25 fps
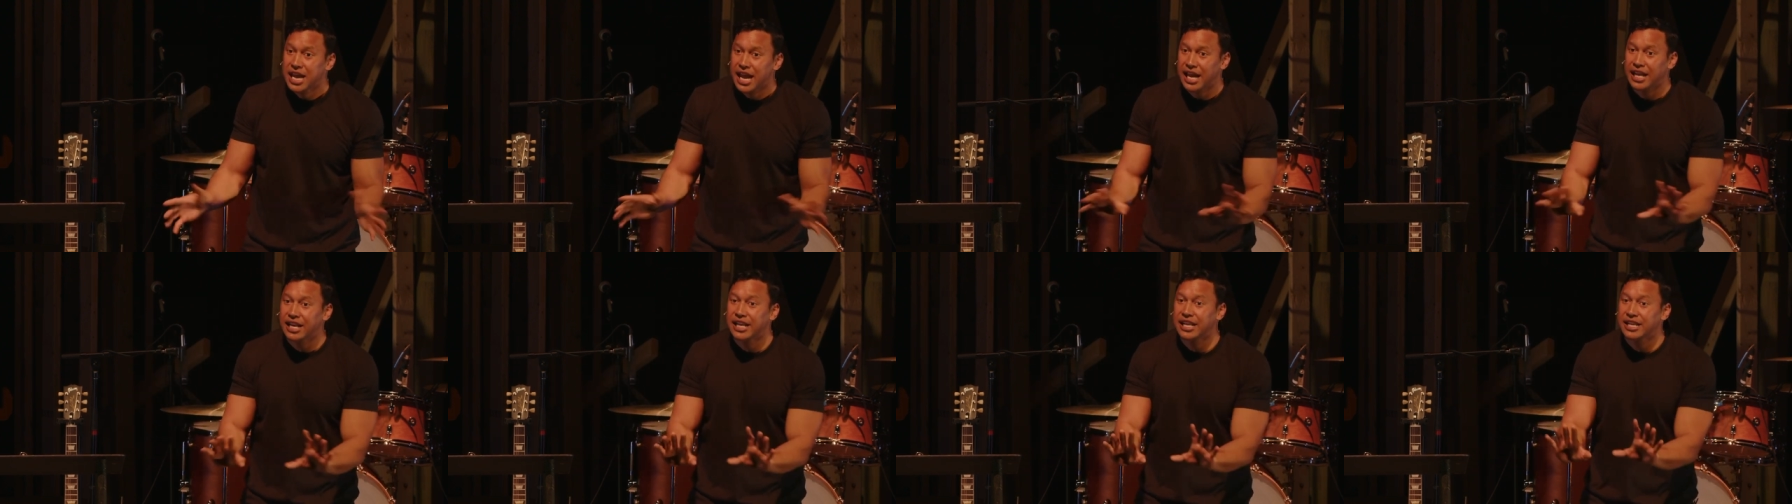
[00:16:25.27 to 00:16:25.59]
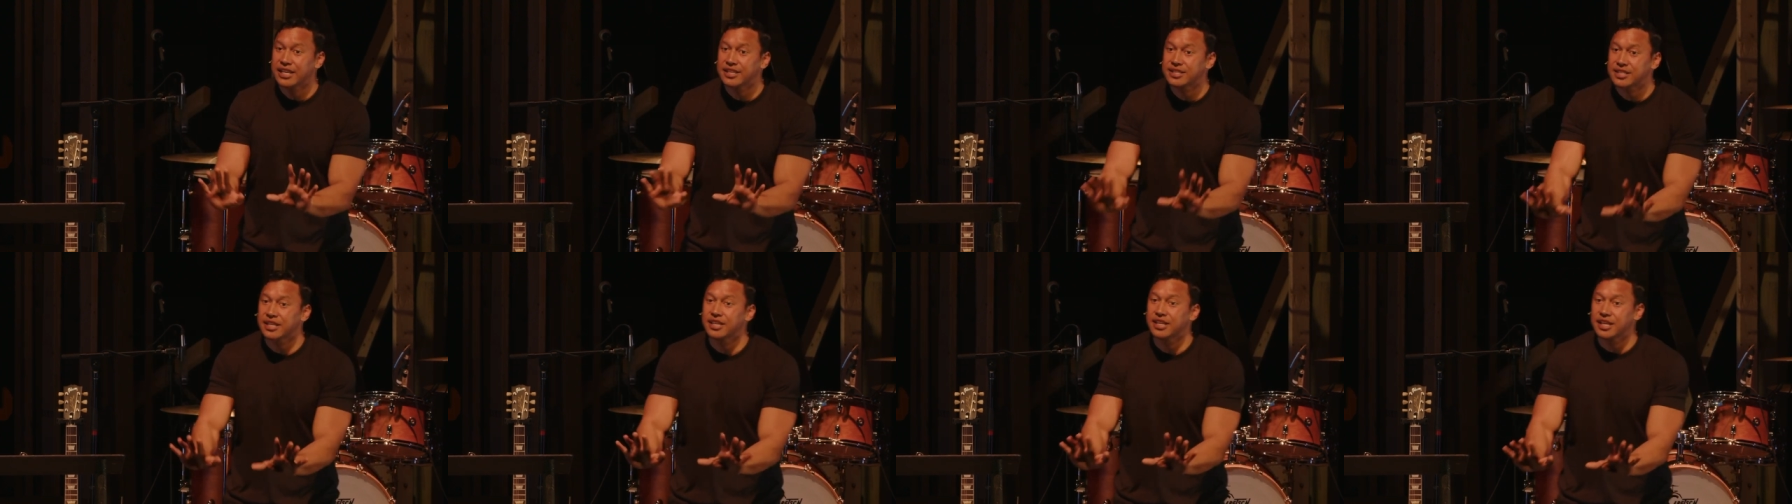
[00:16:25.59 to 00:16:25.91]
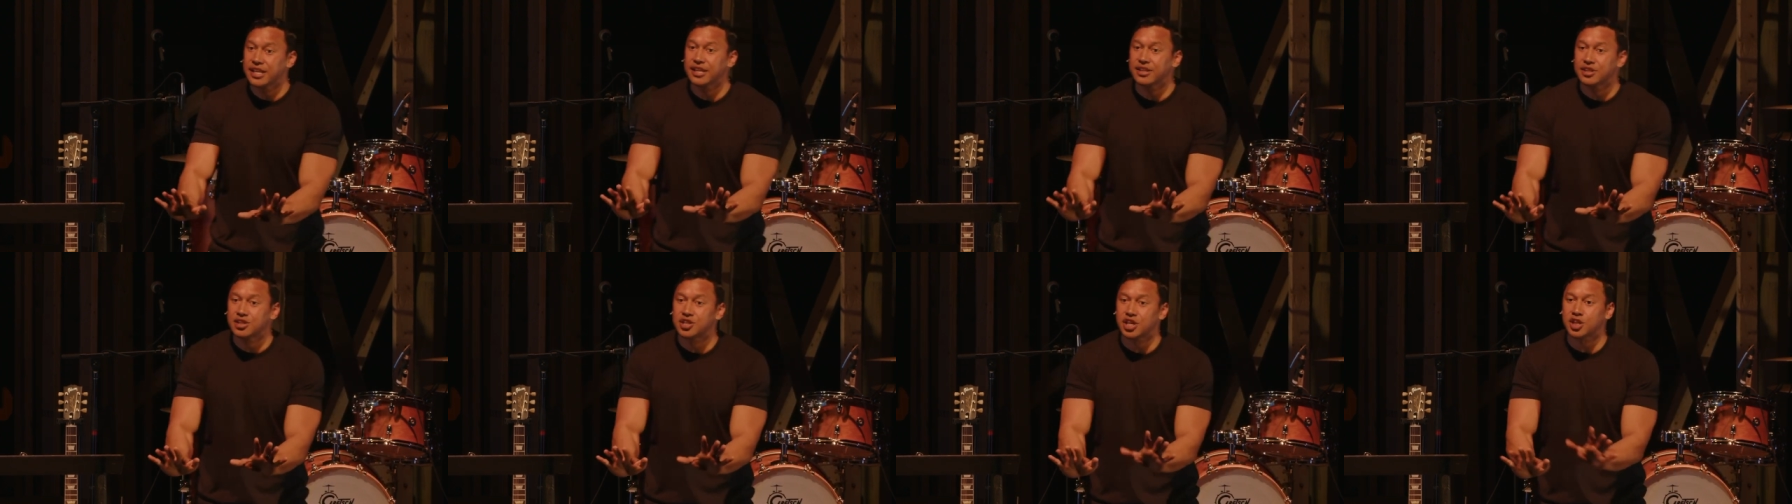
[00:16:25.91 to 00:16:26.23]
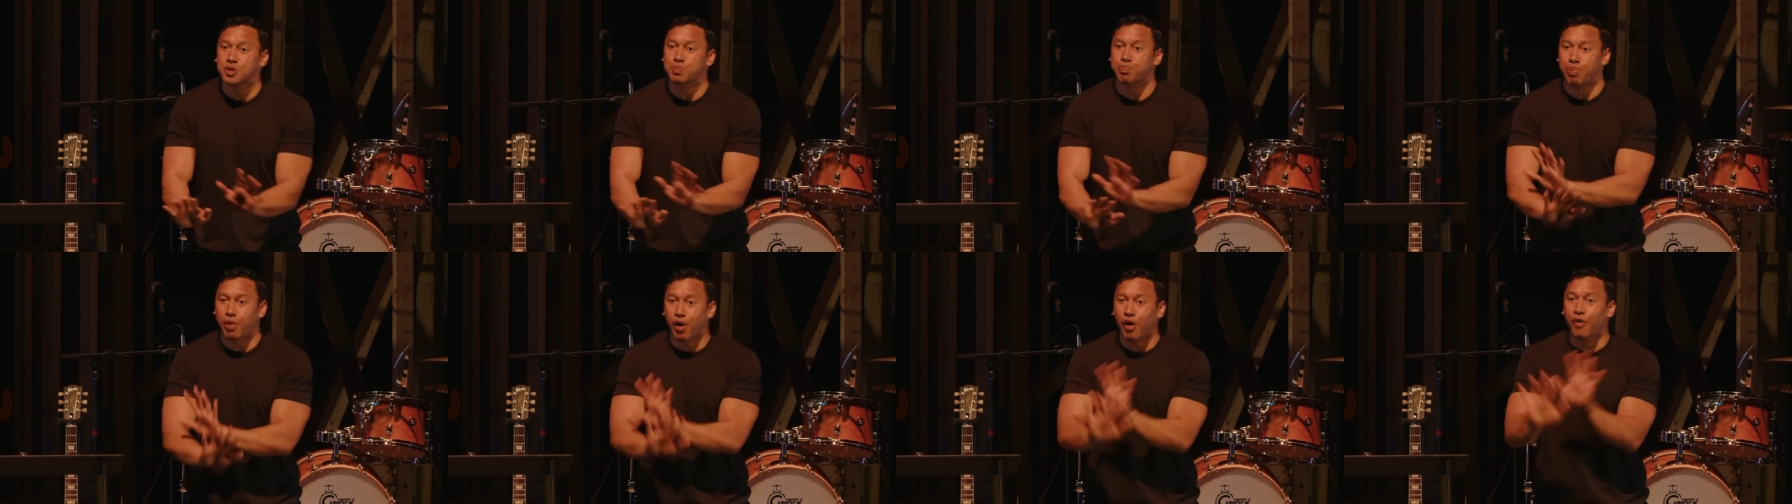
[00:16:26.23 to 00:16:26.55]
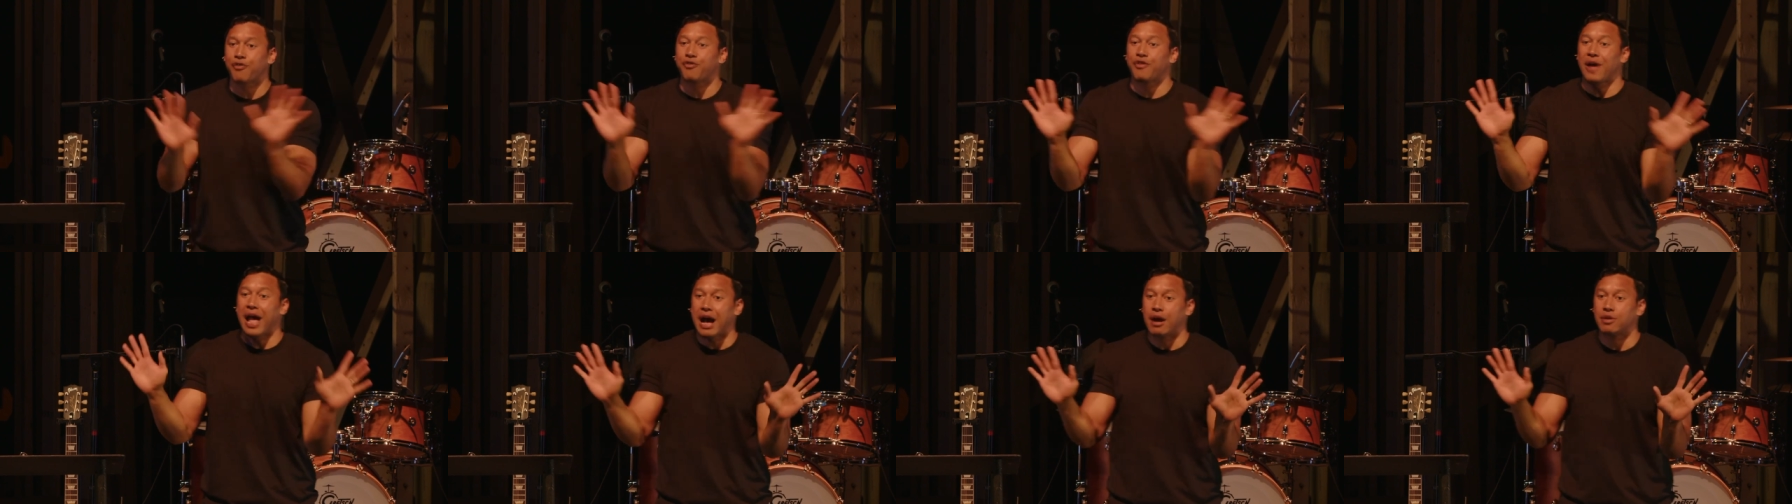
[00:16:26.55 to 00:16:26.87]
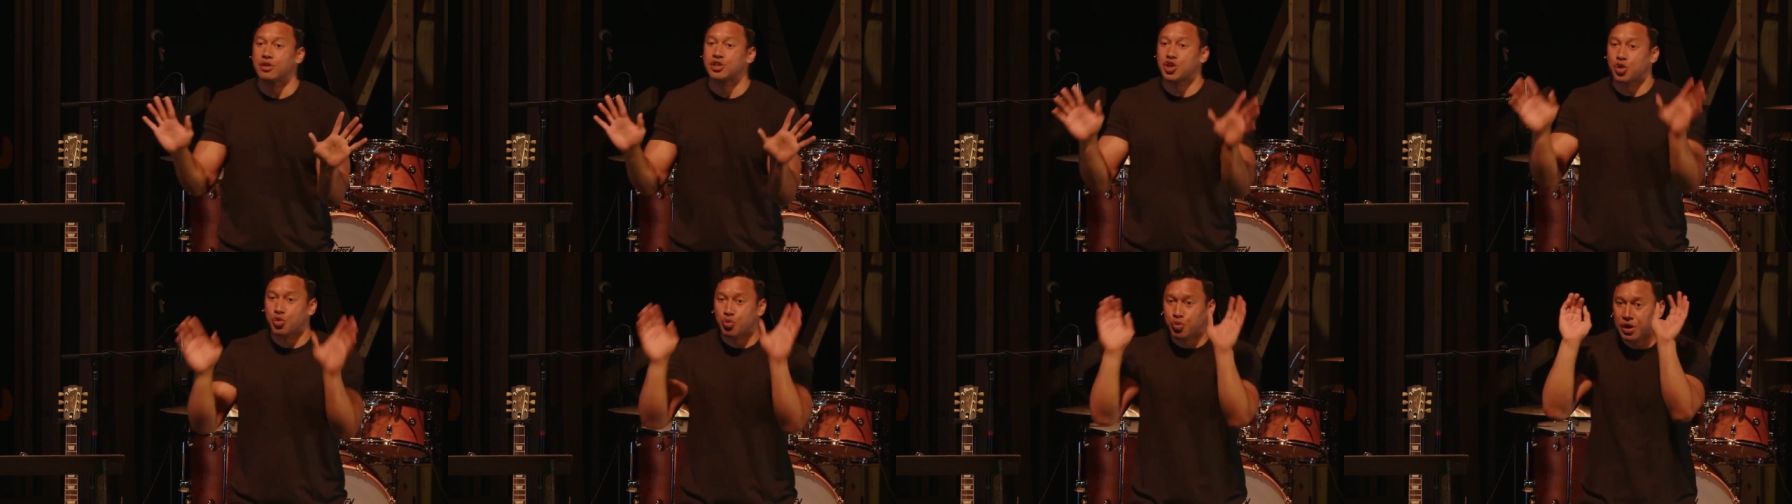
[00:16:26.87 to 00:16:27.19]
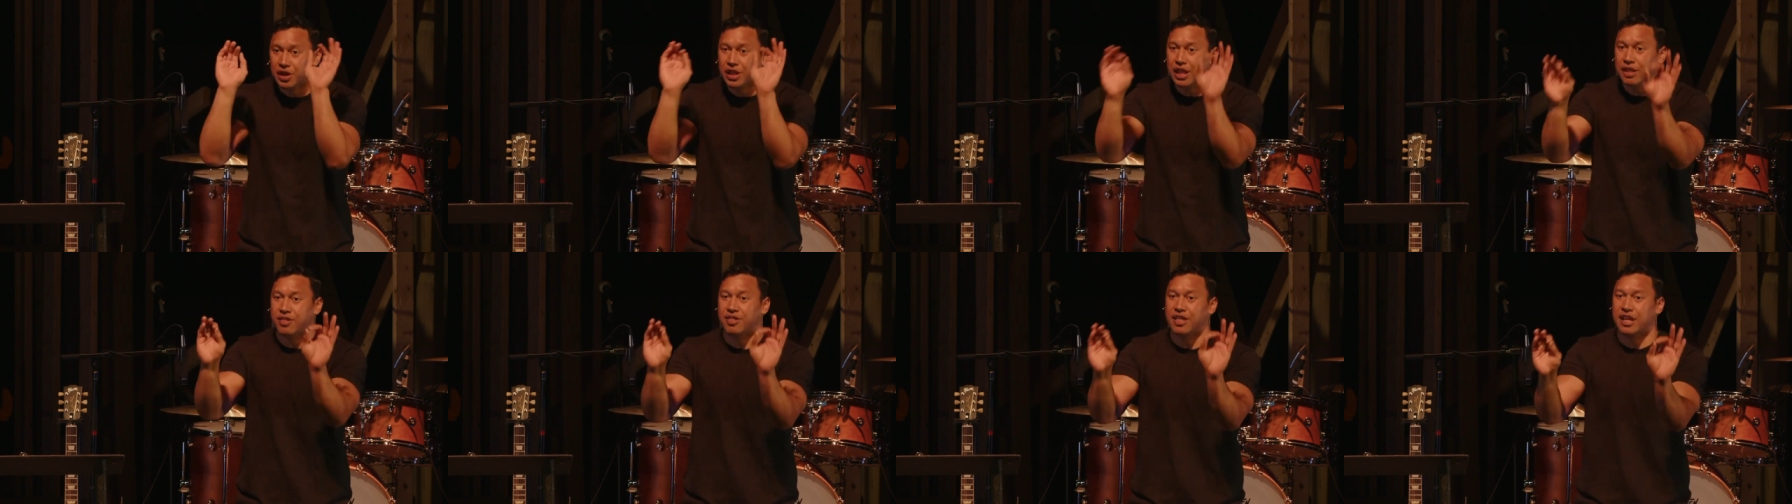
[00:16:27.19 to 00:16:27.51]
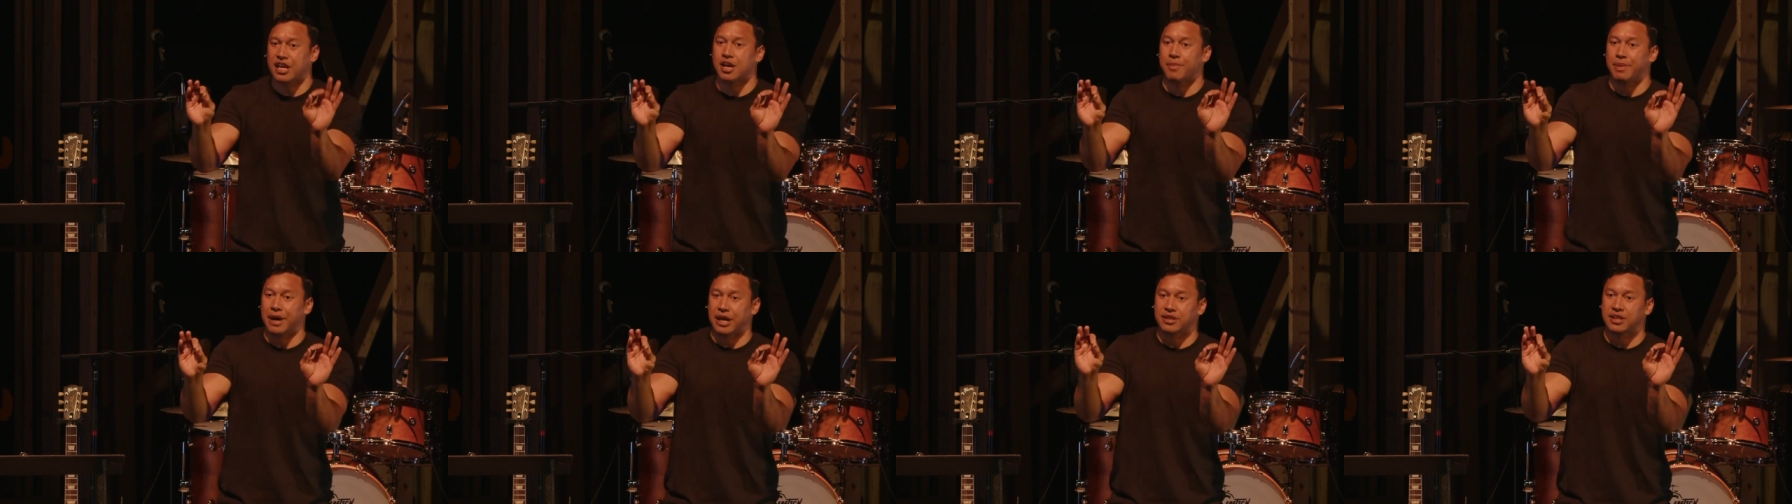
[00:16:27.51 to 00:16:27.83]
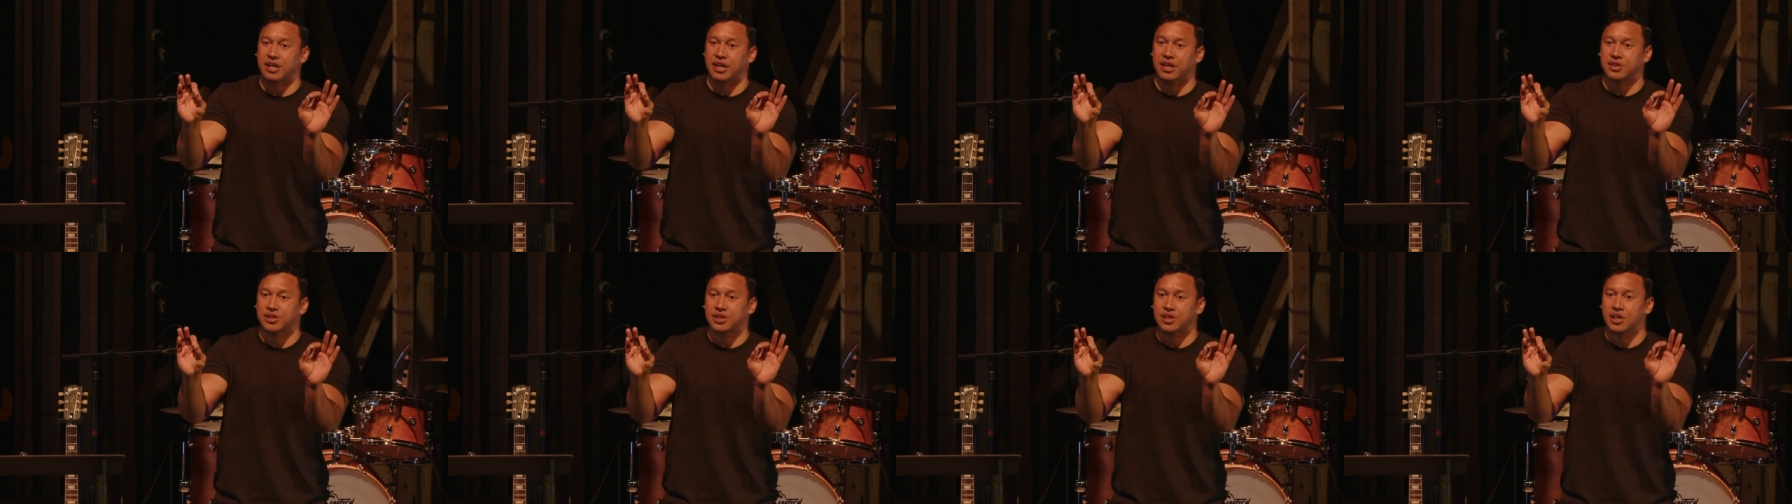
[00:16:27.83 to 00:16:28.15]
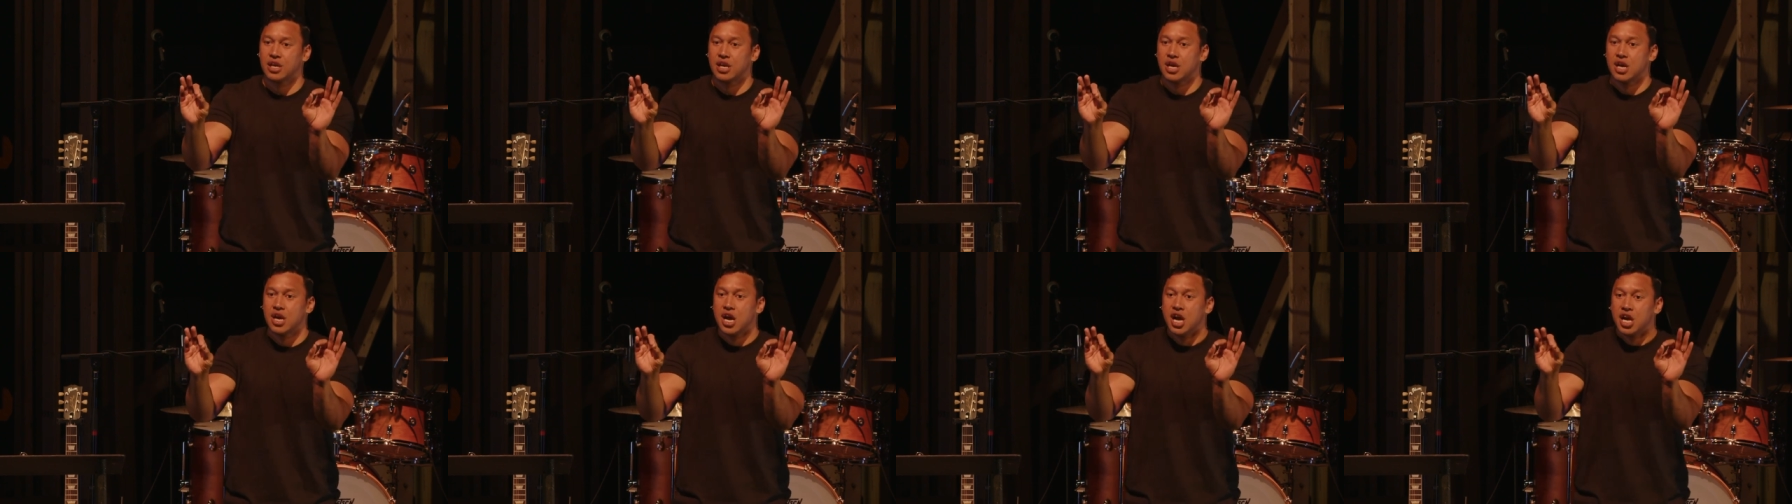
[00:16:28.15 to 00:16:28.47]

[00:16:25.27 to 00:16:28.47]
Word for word: And isn't it just profound to really think about this?